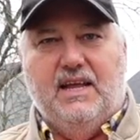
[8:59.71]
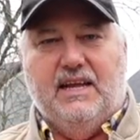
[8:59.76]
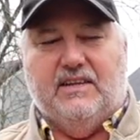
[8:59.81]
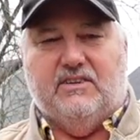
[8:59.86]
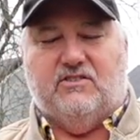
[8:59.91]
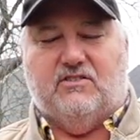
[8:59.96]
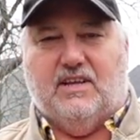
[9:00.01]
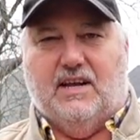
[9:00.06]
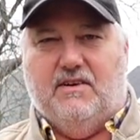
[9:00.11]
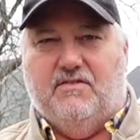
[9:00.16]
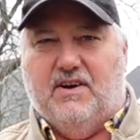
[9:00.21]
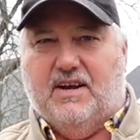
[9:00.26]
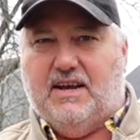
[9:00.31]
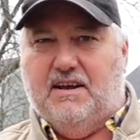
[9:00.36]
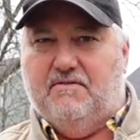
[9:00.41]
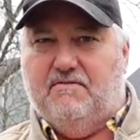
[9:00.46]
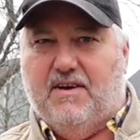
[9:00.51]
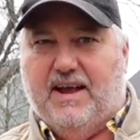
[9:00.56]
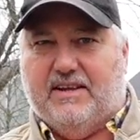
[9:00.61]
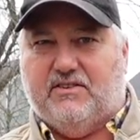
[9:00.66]
Instead of a
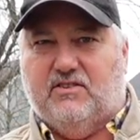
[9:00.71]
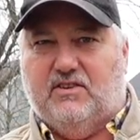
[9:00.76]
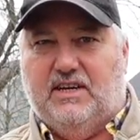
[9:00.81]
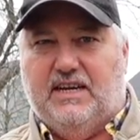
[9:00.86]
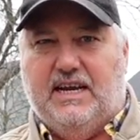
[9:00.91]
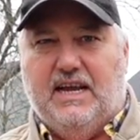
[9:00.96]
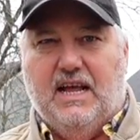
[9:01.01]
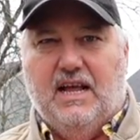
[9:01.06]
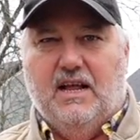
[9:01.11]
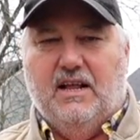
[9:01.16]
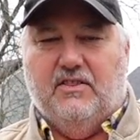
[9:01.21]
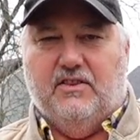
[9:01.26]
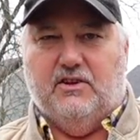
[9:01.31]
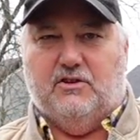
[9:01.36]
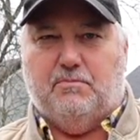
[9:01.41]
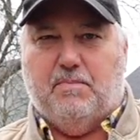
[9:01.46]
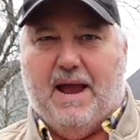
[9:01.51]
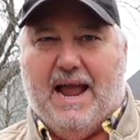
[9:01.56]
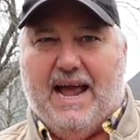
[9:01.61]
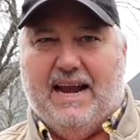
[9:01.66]
convexity,
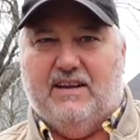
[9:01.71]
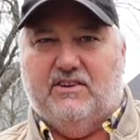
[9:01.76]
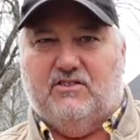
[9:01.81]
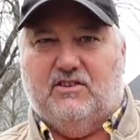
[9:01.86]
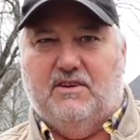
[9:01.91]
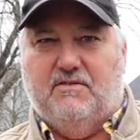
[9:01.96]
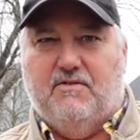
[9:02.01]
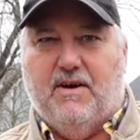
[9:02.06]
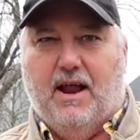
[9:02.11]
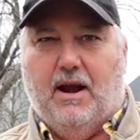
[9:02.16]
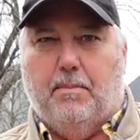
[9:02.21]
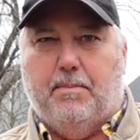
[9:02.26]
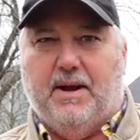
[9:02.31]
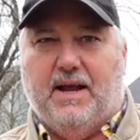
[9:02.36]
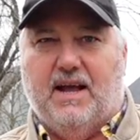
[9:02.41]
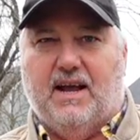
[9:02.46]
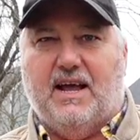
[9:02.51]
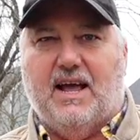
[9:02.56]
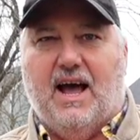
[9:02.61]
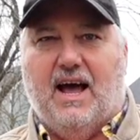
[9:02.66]
this pan is
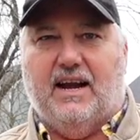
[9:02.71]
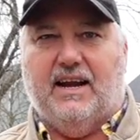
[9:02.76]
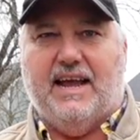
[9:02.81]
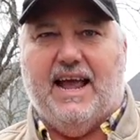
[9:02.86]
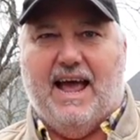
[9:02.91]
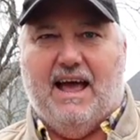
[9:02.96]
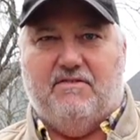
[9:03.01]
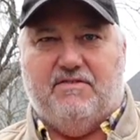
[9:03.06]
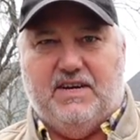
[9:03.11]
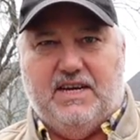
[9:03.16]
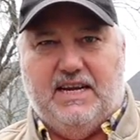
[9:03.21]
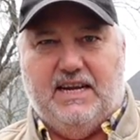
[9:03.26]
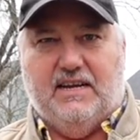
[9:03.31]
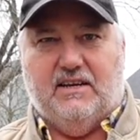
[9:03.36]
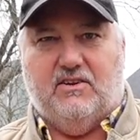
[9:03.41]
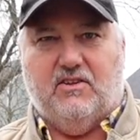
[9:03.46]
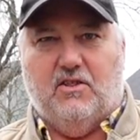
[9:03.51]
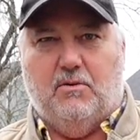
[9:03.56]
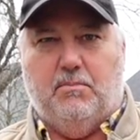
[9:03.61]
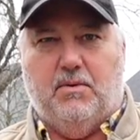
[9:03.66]
developing a concavity
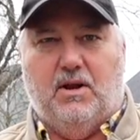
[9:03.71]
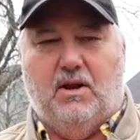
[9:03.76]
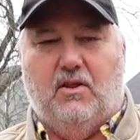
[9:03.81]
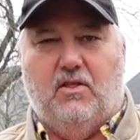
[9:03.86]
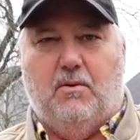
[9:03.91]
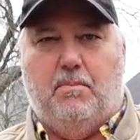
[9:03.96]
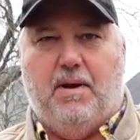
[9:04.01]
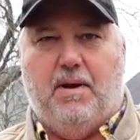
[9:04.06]
into the middle of the